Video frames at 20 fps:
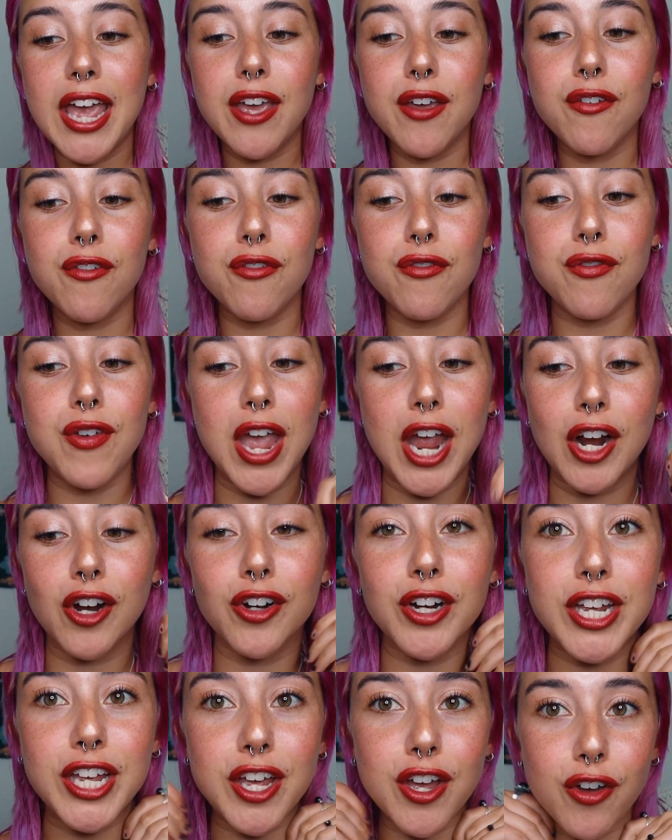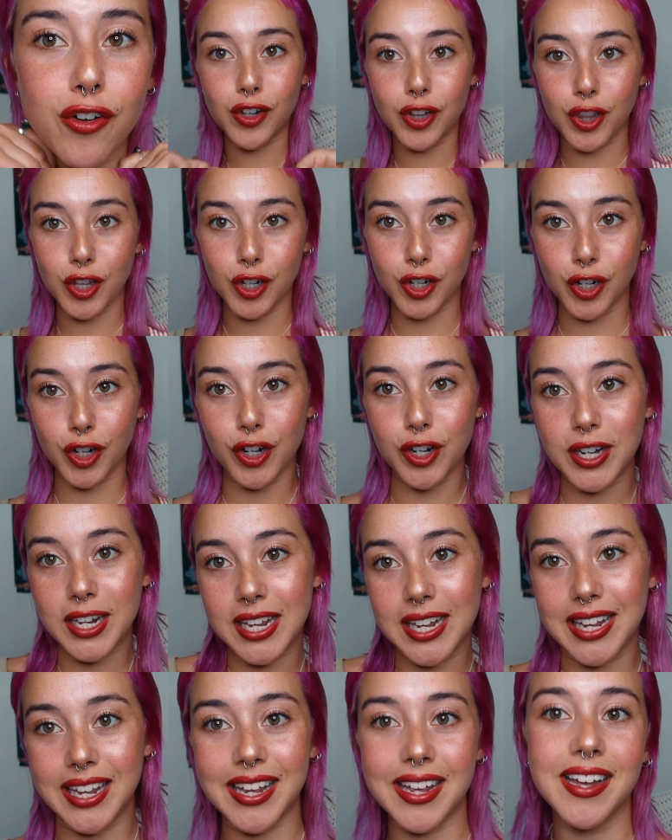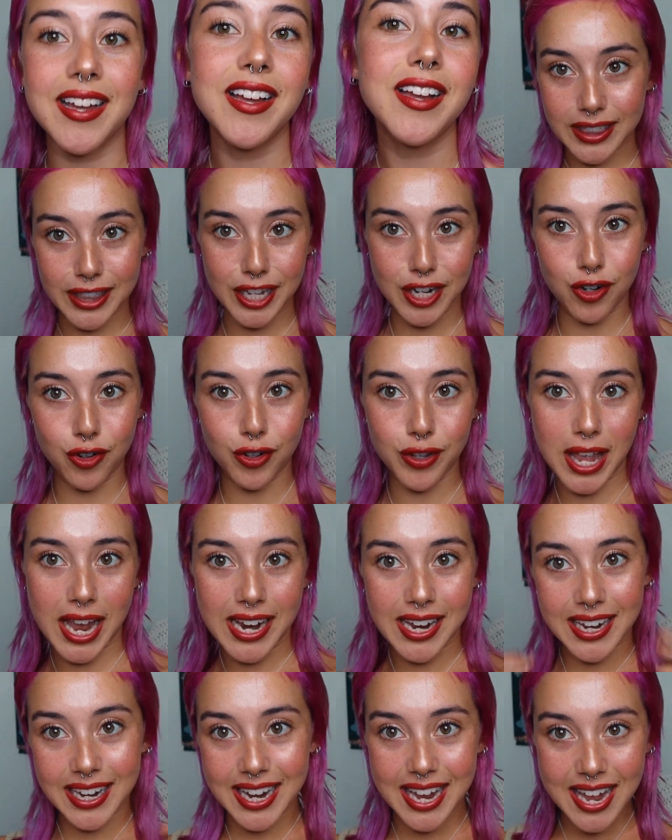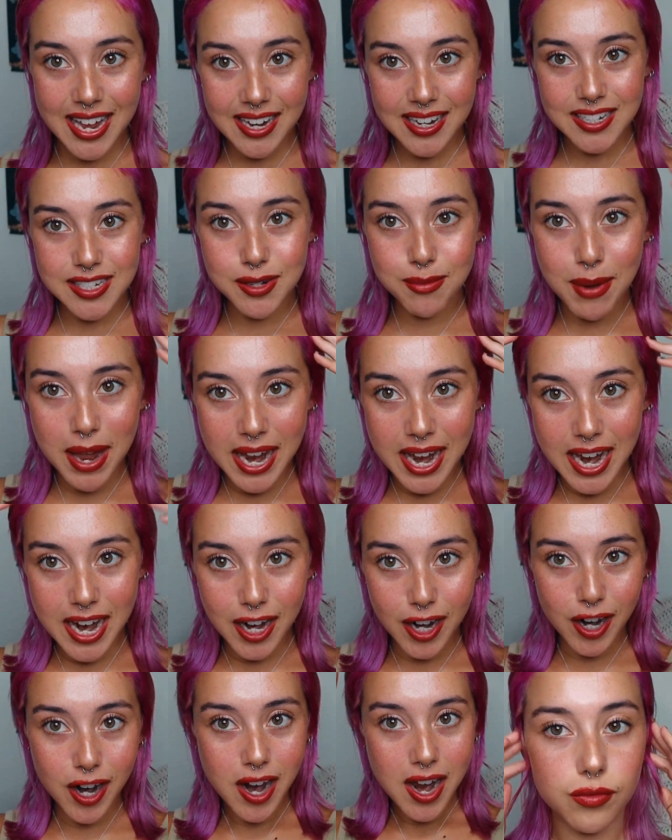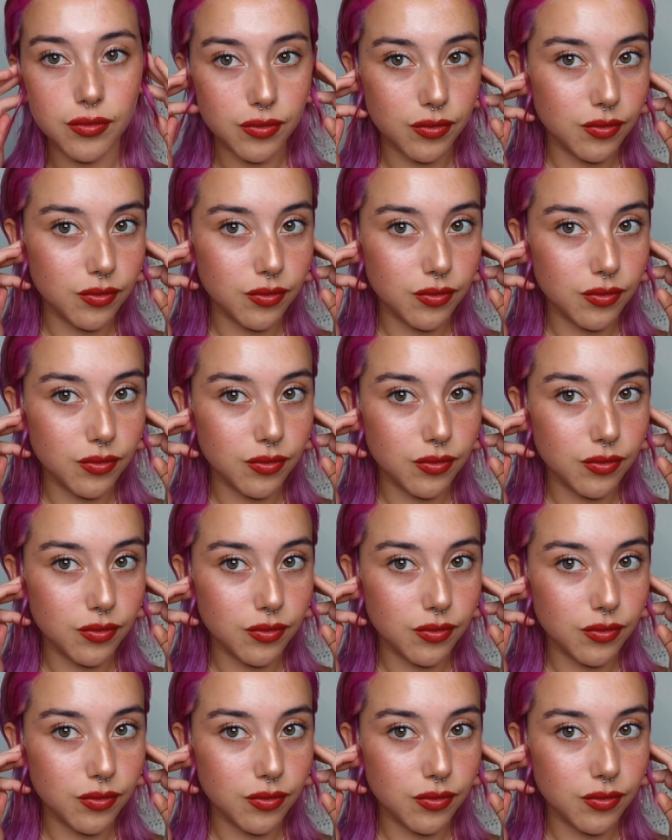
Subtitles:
a very flirty little like kick to my hair.